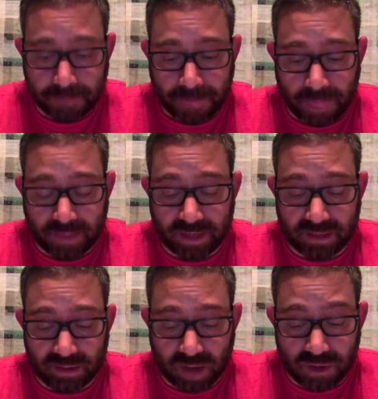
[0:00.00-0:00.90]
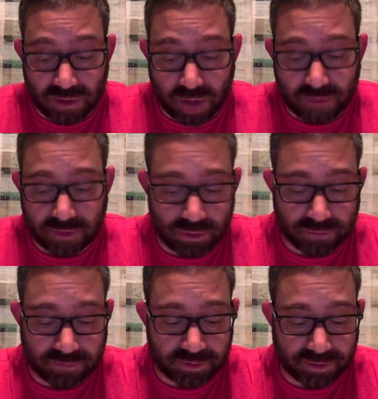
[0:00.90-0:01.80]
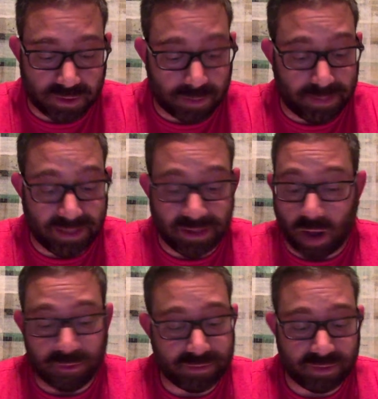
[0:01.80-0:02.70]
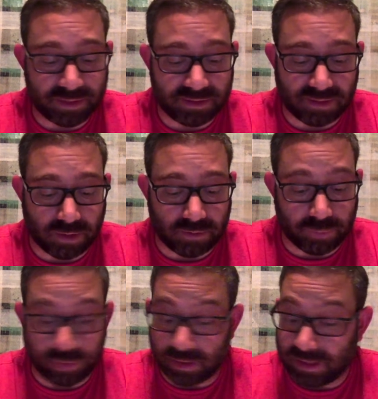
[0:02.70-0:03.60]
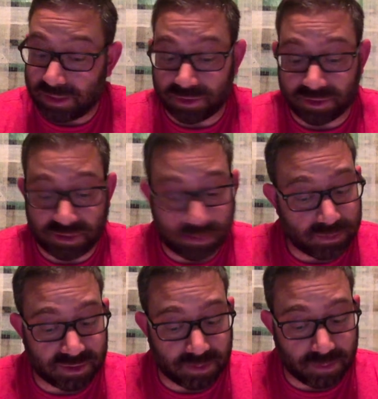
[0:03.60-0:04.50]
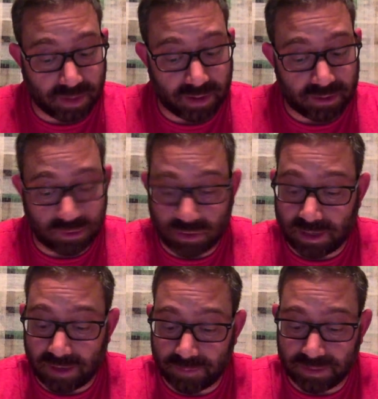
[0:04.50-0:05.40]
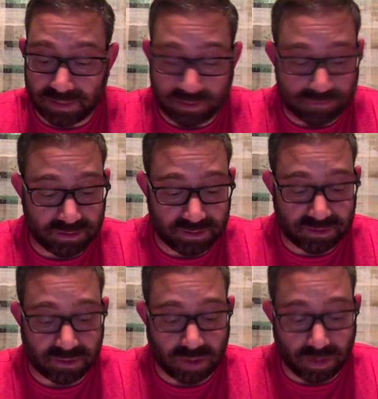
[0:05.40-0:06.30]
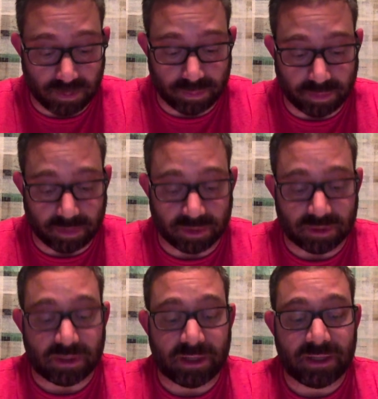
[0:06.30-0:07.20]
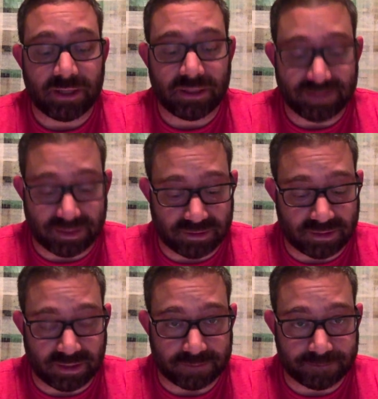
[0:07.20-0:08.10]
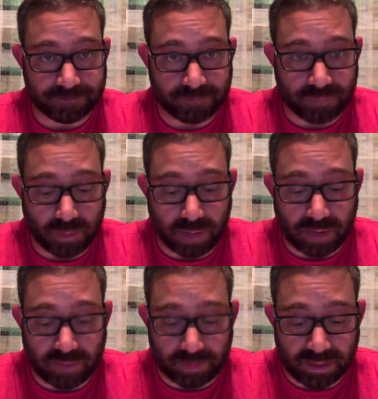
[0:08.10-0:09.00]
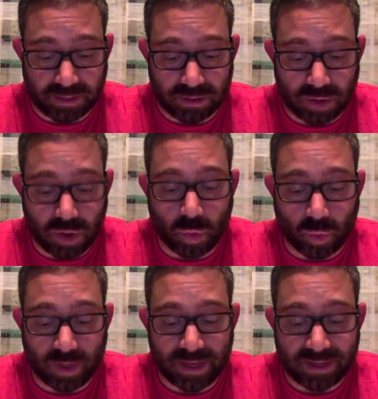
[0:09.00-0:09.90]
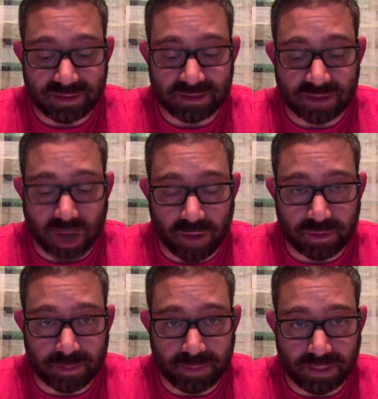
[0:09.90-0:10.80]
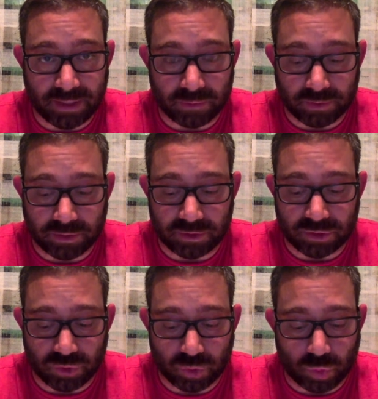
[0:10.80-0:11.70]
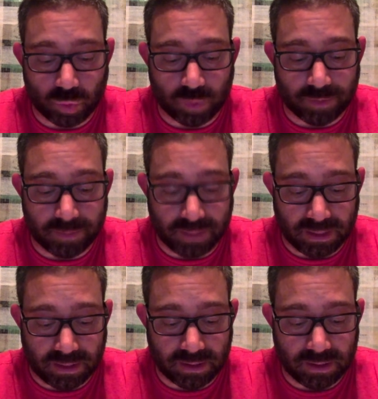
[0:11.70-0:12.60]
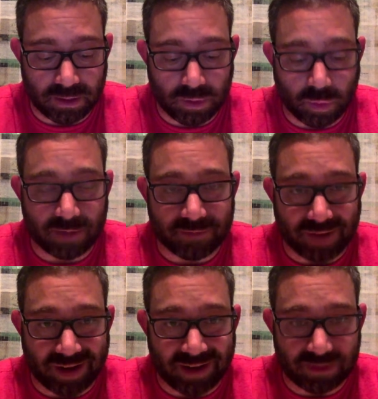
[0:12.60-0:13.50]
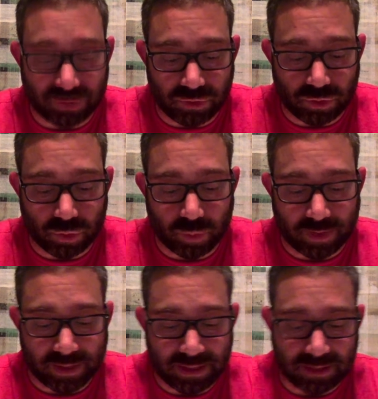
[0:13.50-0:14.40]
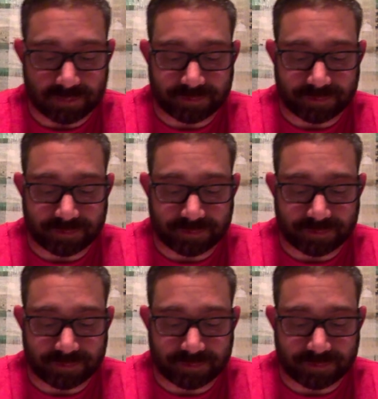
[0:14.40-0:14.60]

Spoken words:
that in another universe a being other than myself, with a nature similar to mine, could have been given this humbler destiny. But I repeat, what has this other being really to do with me? What have I to do with him?